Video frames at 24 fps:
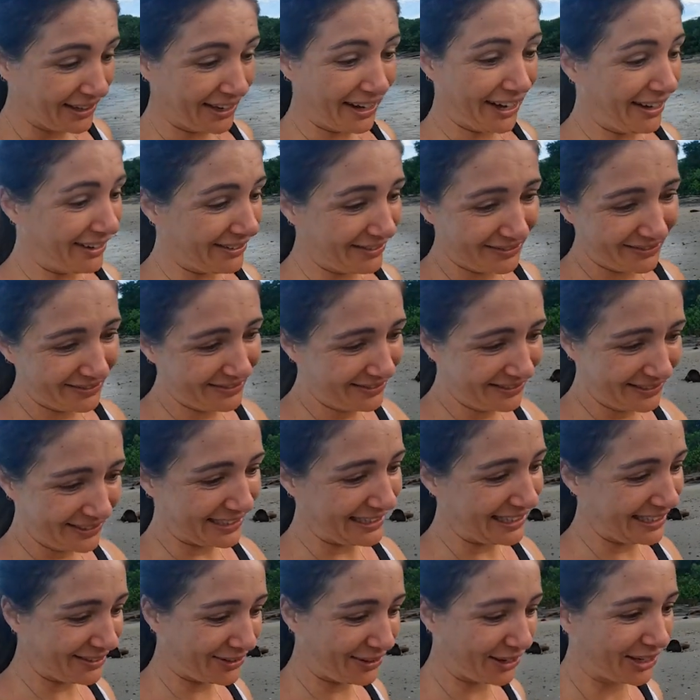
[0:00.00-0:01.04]
yeah,
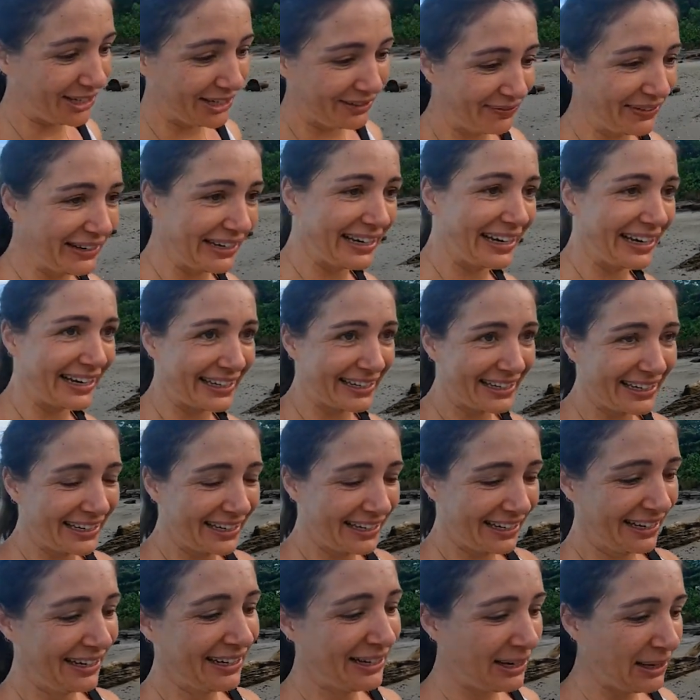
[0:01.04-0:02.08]
he's gonna be like
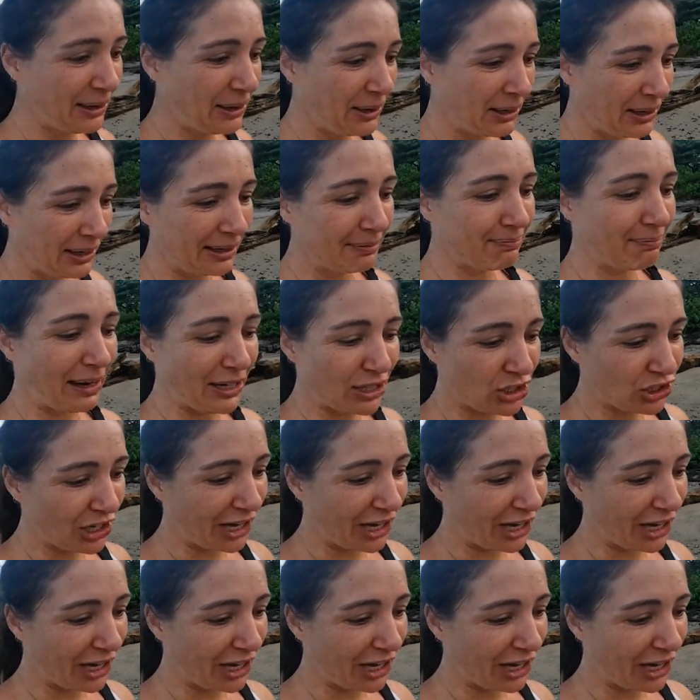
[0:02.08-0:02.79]
my